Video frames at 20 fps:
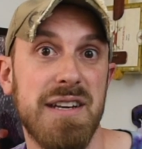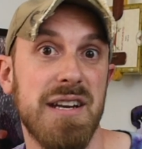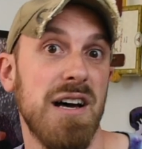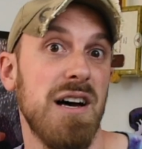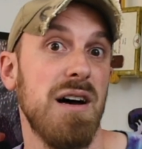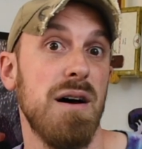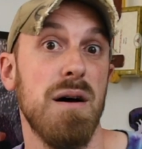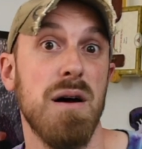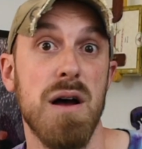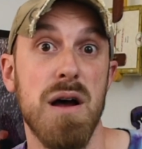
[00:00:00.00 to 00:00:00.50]

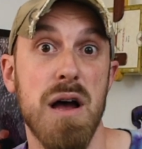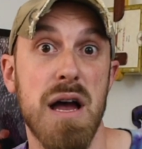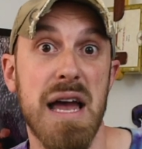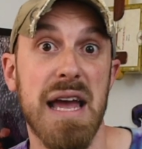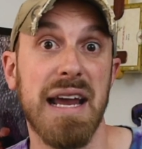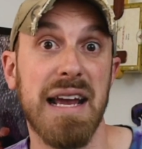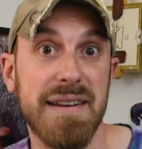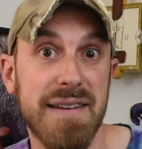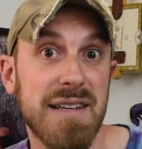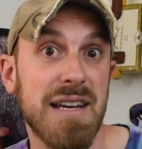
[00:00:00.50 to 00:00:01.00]
to
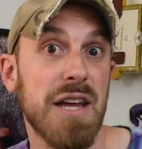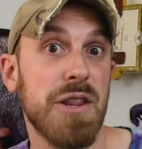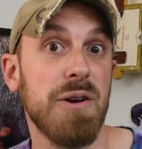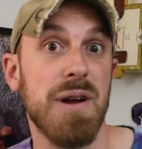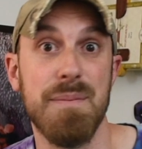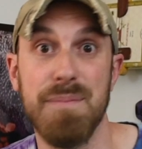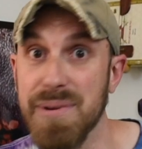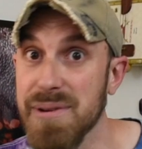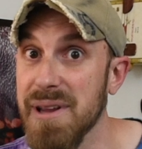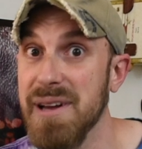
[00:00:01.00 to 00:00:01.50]
get together
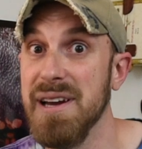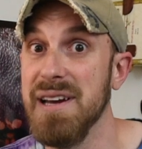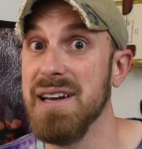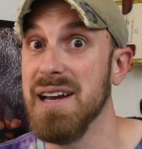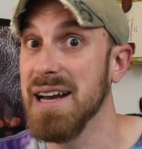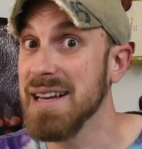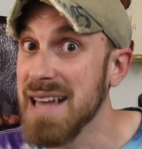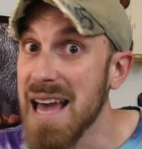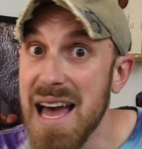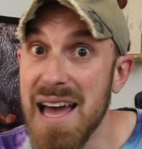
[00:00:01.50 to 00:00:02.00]
and play
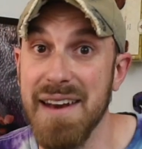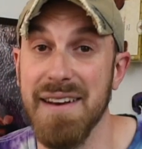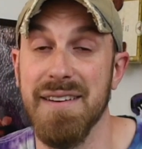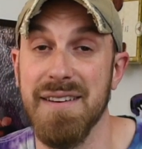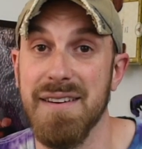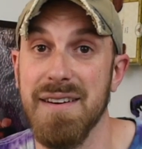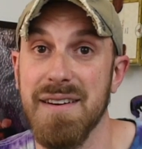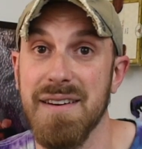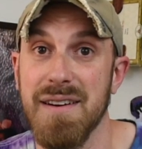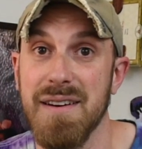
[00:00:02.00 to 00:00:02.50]
again.
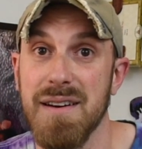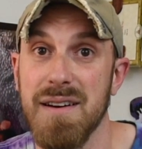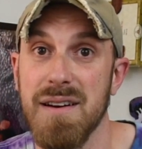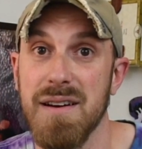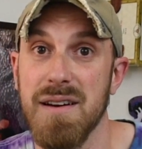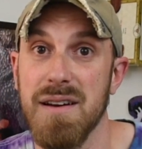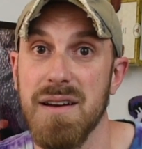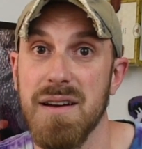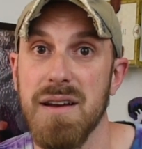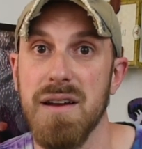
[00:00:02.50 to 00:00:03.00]

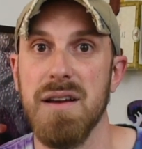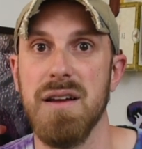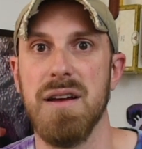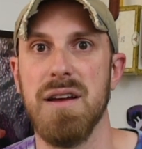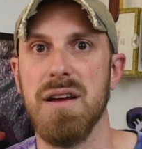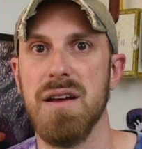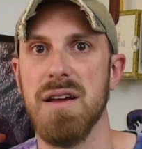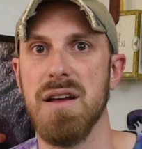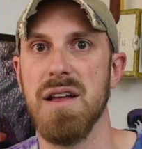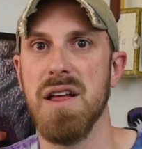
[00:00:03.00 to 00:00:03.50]

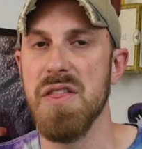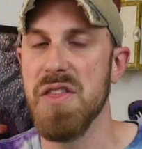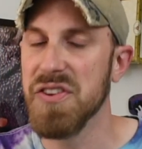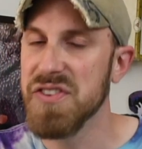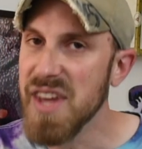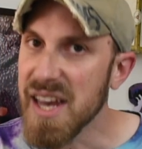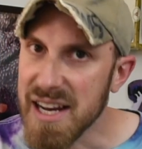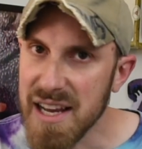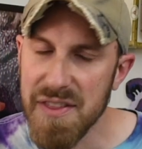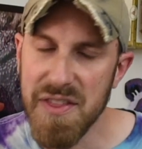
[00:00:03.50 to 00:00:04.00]
The
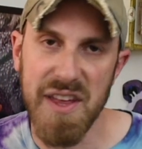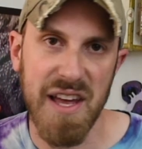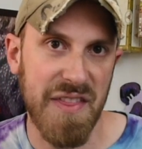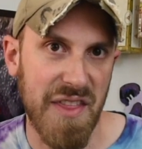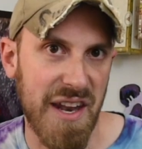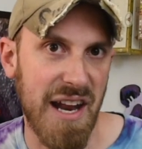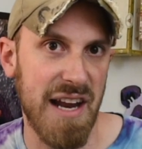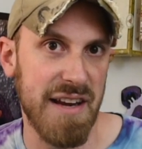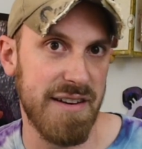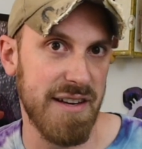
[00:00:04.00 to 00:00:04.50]
second thing
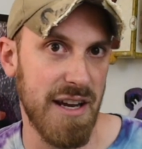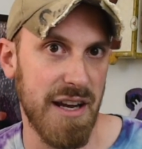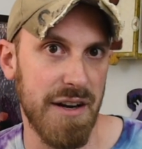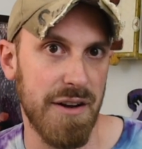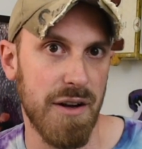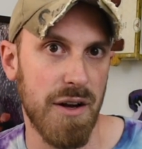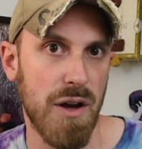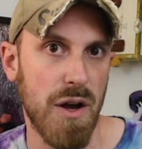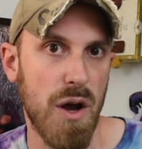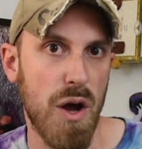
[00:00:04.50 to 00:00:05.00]
that I
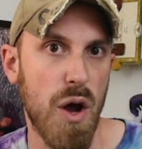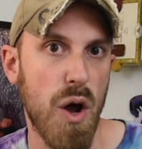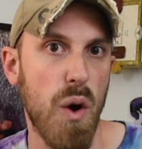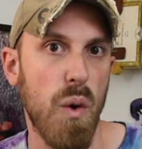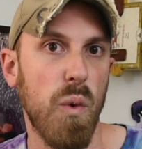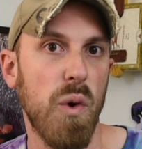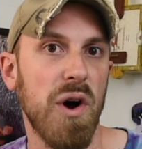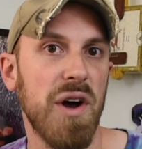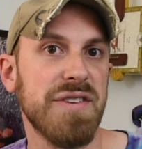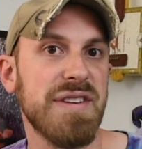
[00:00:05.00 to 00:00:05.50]
did
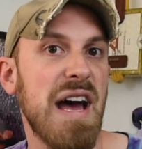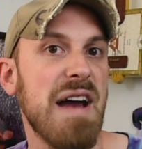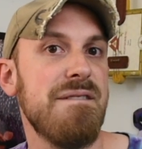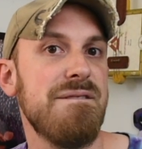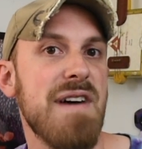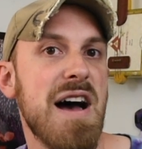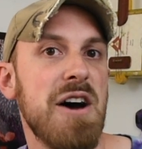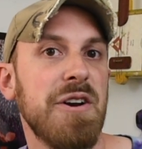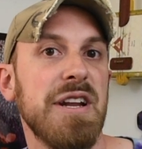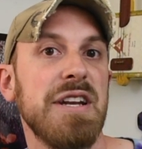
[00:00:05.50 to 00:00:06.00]
was I
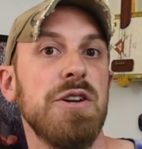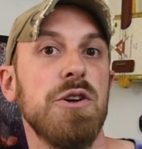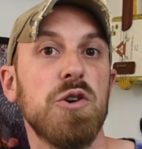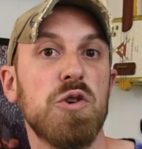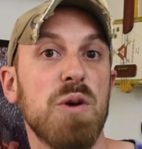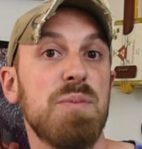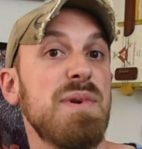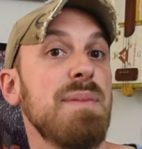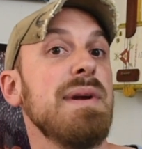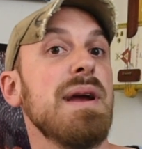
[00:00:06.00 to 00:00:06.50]
found a new
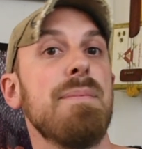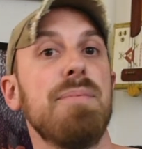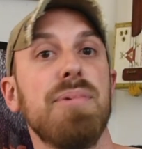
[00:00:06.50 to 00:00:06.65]
group to be a